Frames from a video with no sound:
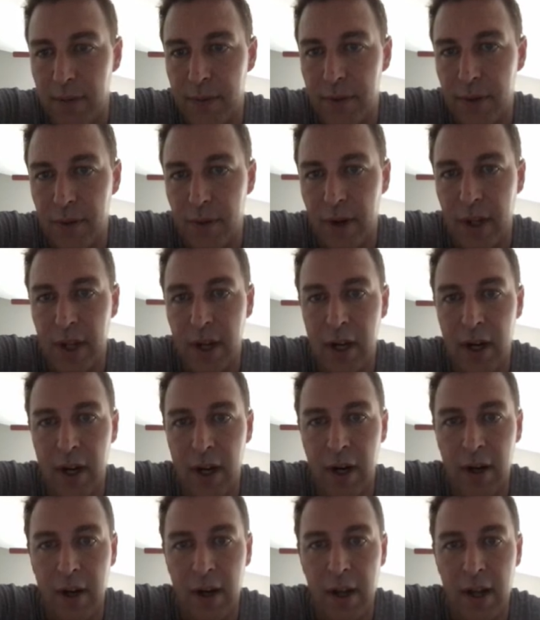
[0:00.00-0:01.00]
So right
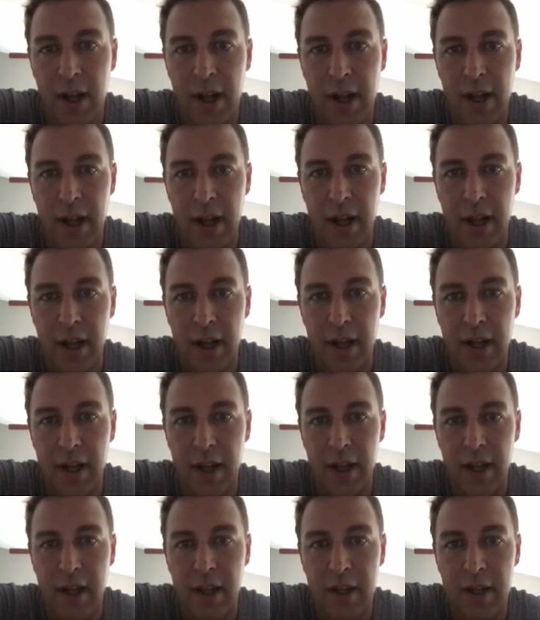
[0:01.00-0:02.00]
here,
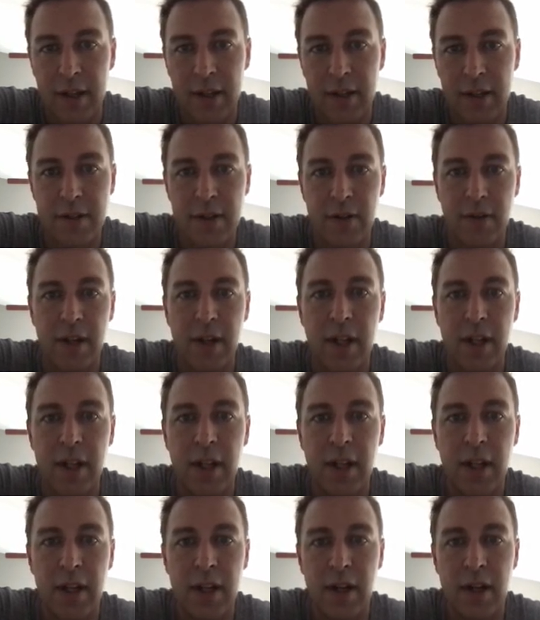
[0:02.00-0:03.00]
right
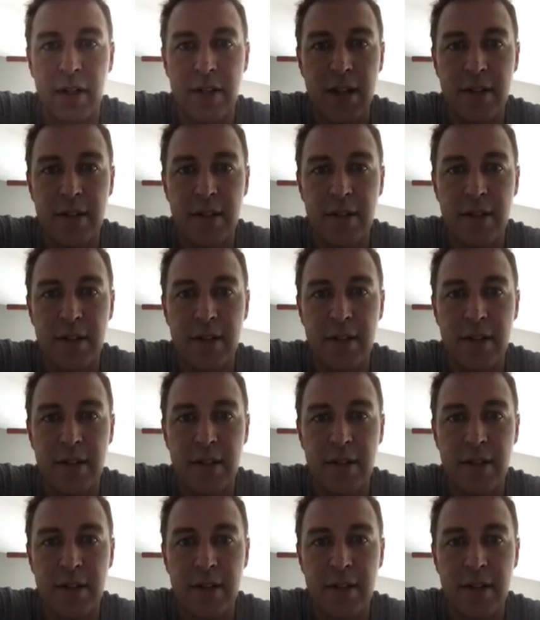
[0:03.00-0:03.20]
here,